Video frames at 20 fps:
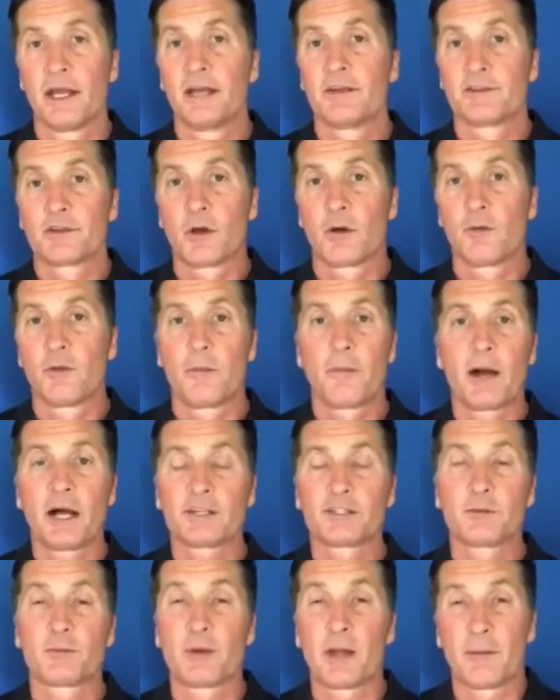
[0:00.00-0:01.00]
So the
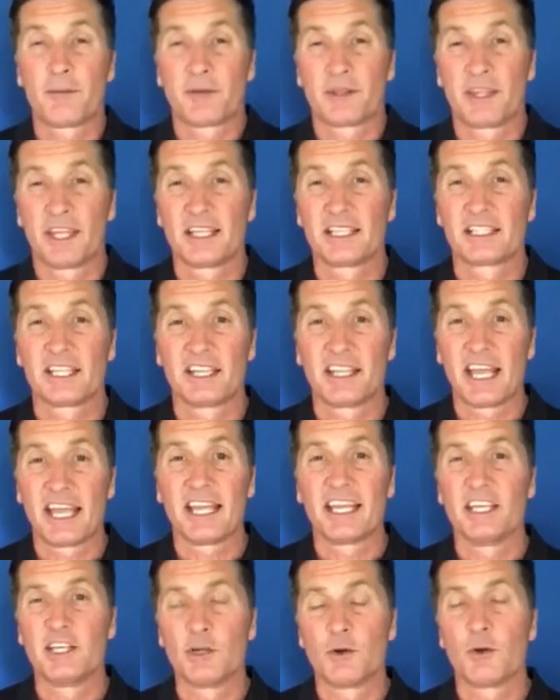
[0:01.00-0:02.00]
posture prep are things that they
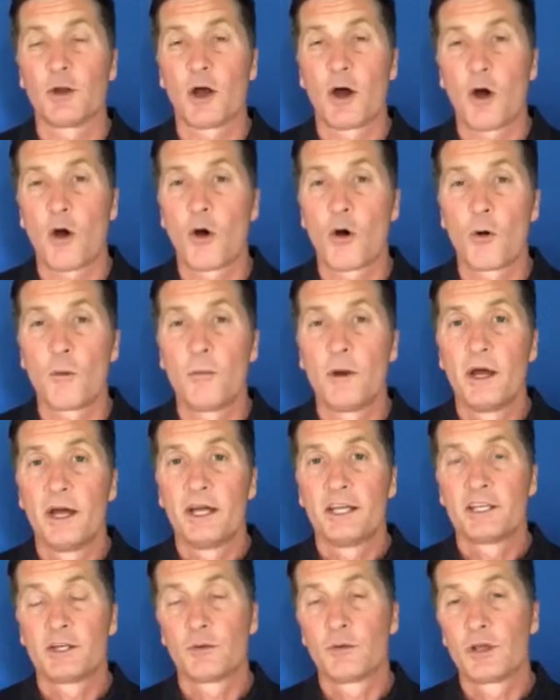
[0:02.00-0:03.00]
can do at home
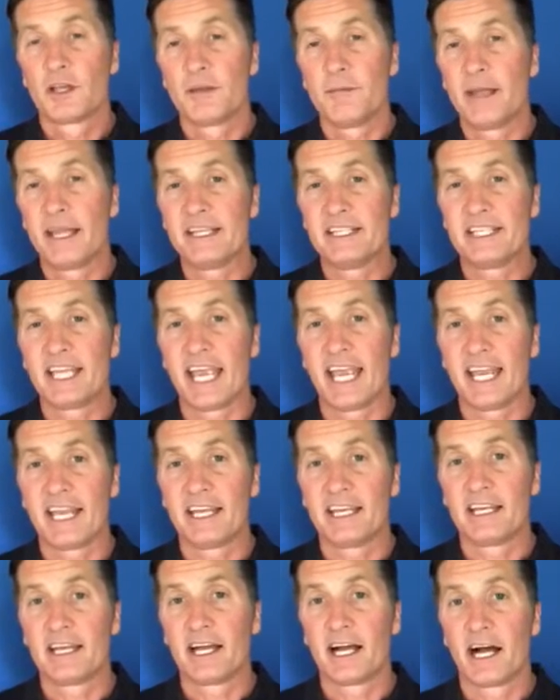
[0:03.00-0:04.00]
to really
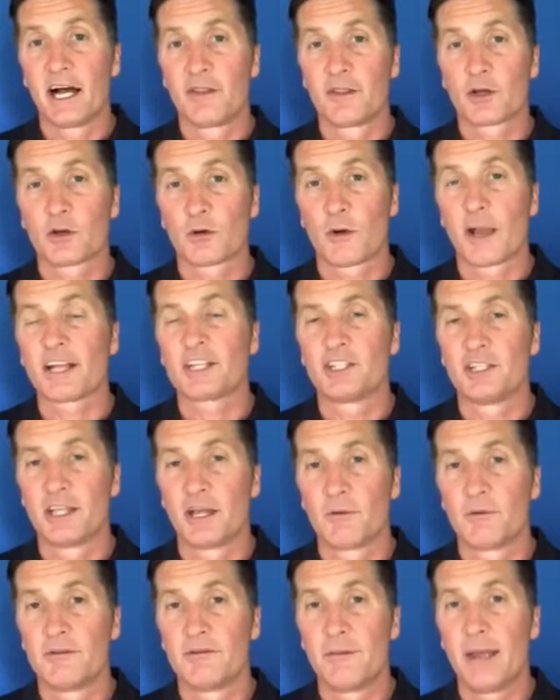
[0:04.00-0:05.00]
maintain the correction
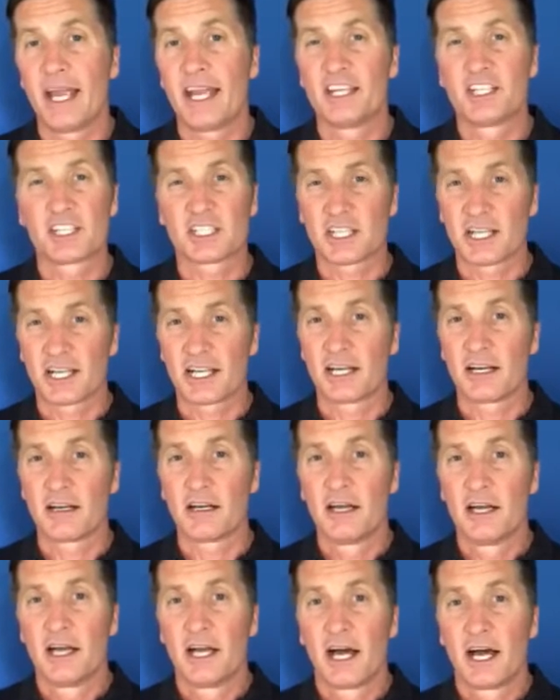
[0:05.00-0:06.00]
that we've made, just like a